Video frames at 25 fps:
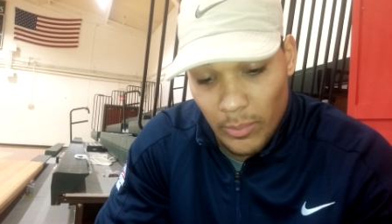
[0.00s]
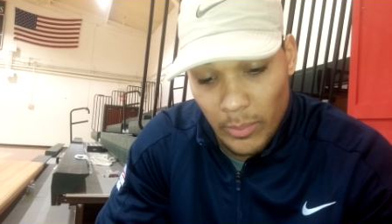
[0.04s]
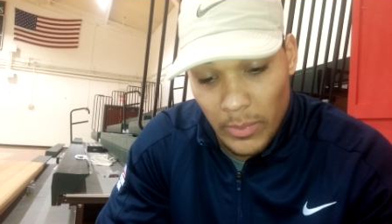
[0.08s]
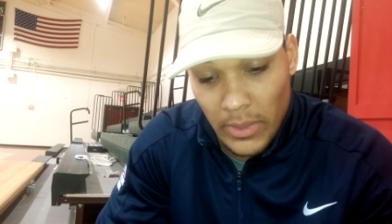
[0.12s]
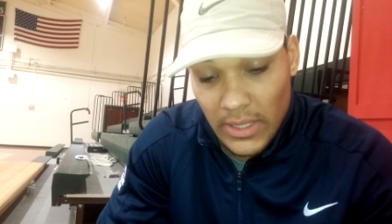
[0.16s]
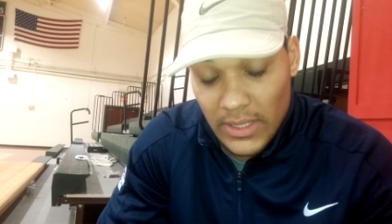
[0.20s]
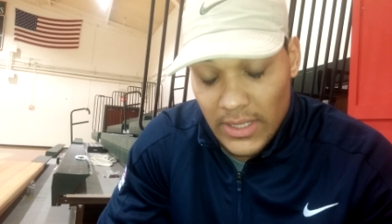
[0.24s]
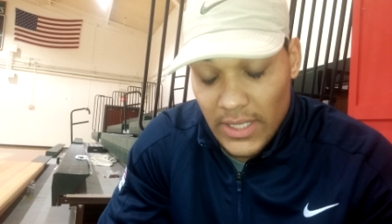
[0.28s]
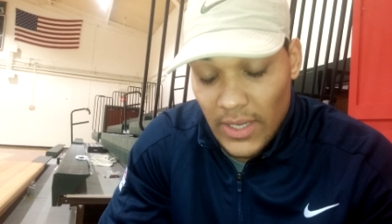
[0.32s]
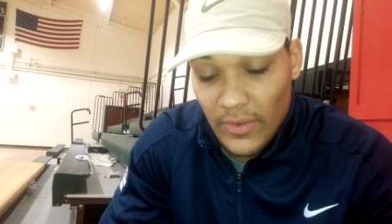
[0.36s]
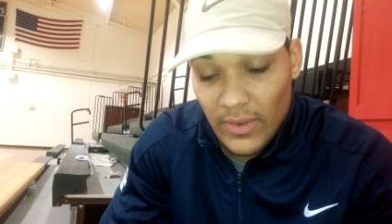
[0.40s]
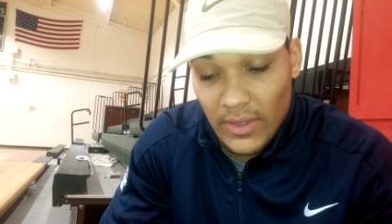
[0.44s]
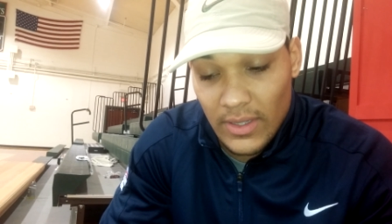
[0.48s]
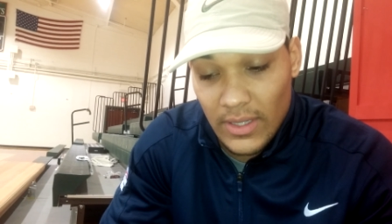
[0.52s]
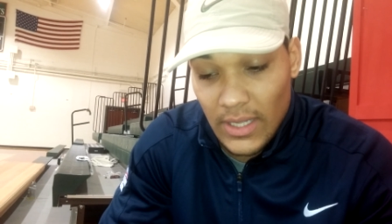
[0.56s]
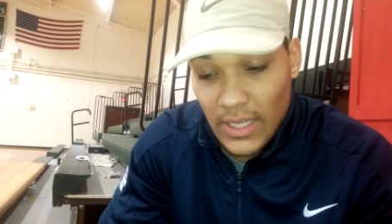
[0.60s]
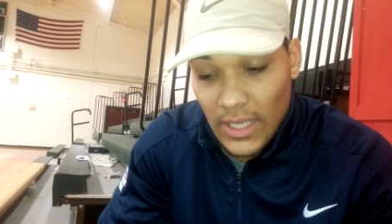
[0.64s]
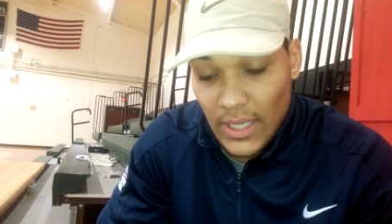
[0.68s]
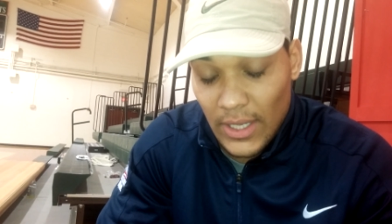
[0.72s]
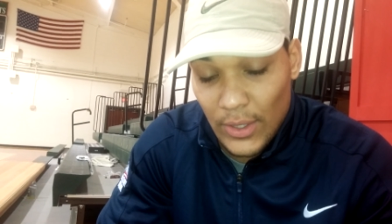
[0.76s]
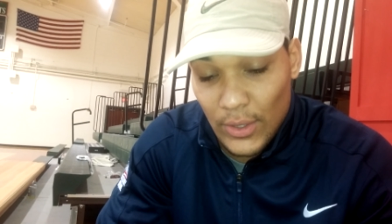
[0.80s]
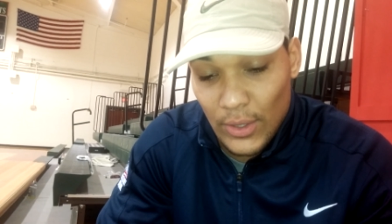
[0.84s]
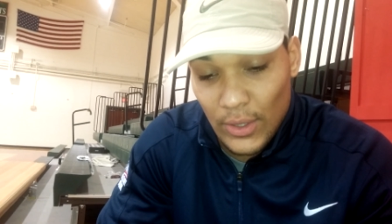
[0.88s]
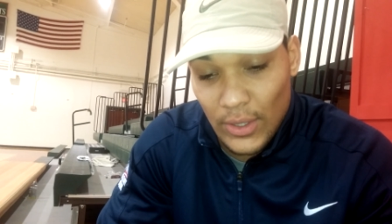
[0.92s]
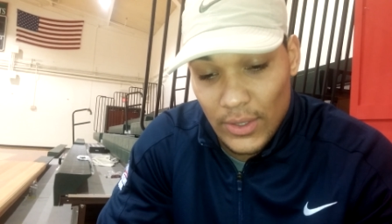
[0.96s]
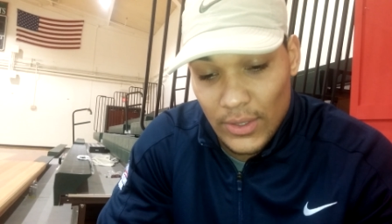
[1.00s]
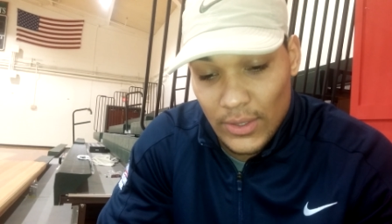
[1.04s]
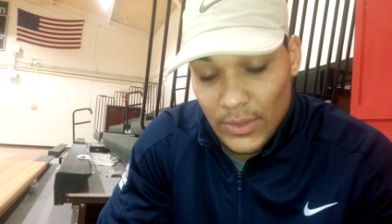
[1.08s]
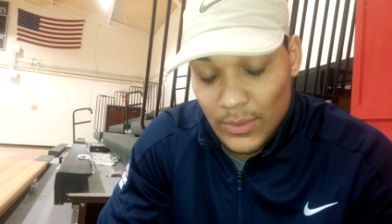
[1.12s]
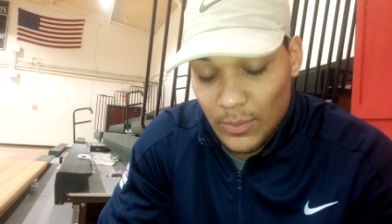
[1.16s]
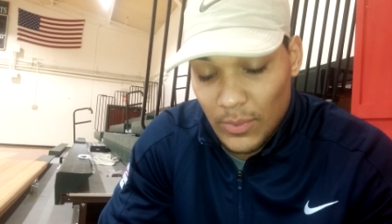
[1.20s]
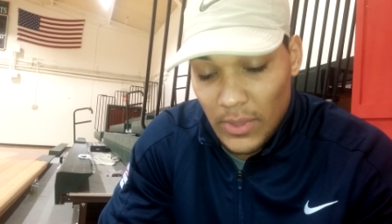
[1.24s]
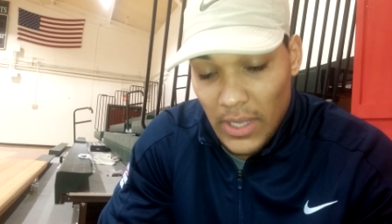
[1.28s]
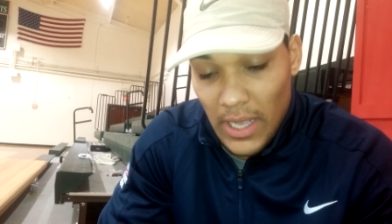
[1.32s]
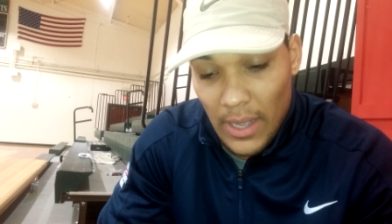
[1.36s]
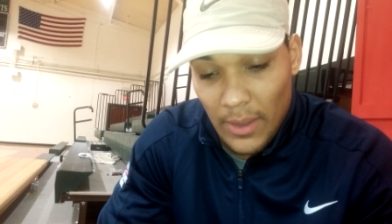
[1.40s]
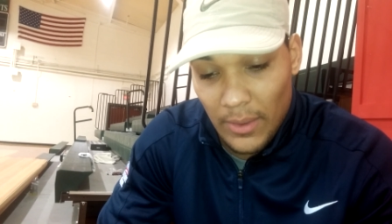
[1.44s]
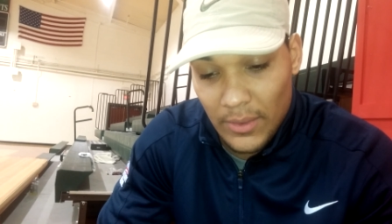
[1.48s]
It means everything. You know, there's
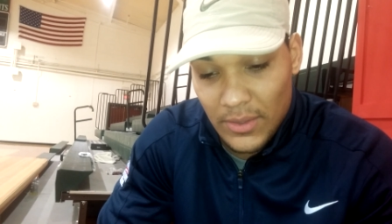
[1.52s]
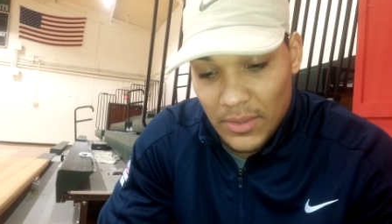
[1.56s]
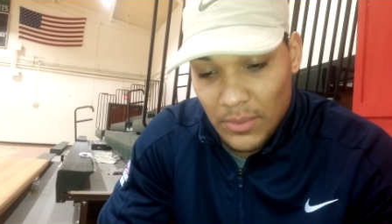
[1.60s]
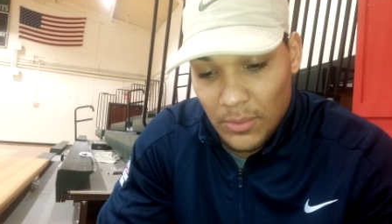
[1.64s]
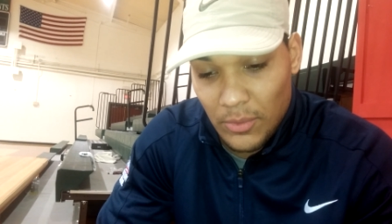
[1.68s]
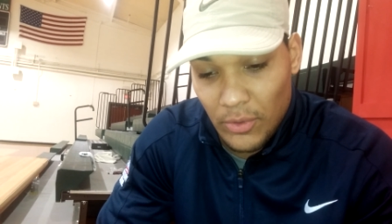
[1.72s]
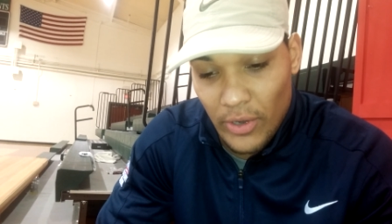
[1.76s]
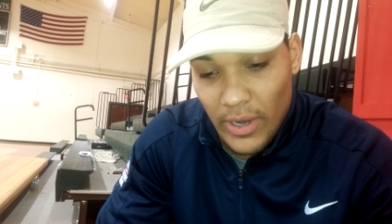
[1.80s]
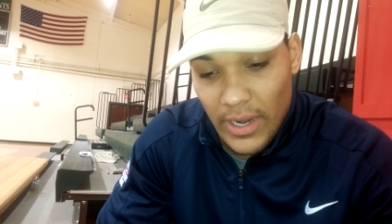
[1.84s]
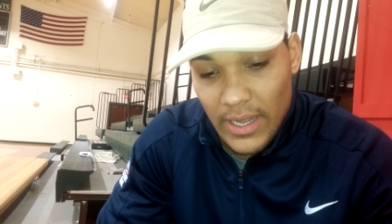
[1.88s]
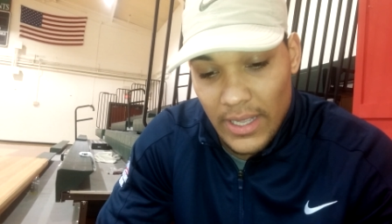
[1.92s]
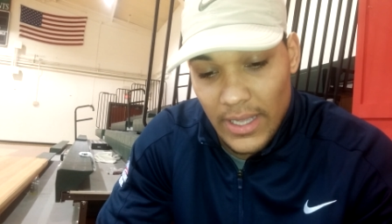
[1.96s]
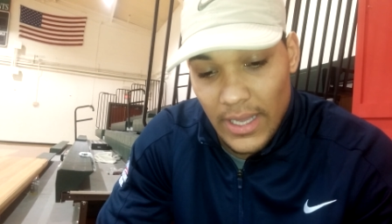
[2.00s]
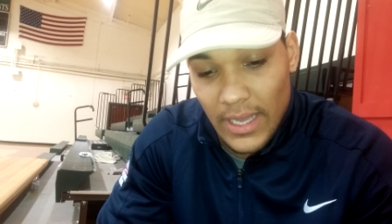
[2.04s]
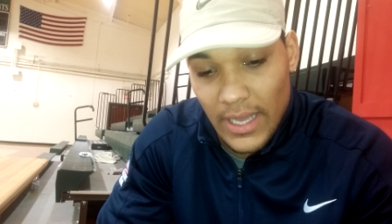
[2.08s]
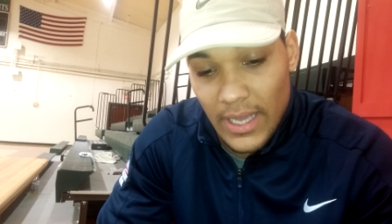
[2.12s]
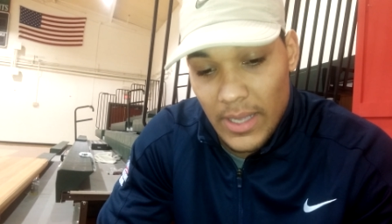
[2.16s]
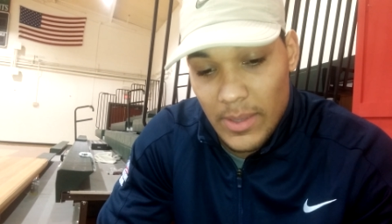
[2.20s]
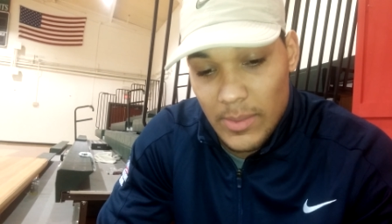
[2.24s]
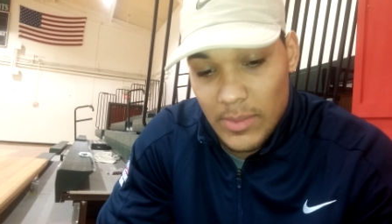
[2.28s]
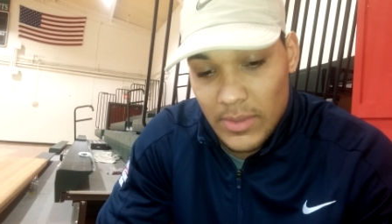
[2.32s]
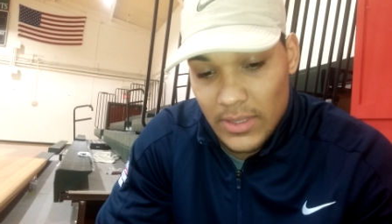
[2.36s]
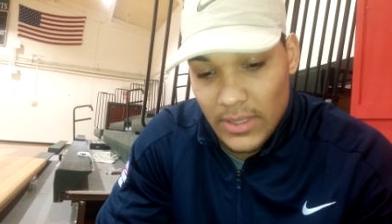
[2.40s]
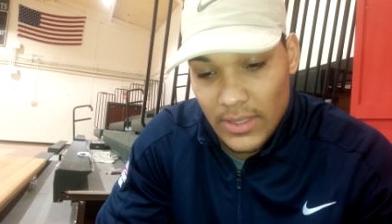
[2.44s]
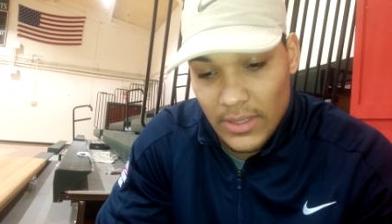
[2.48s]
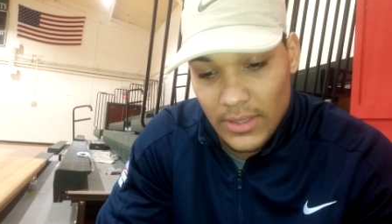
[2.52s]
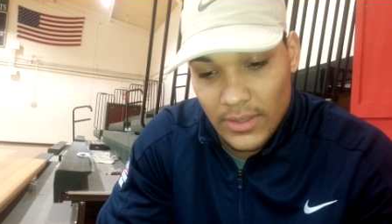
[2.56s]
we got some great games,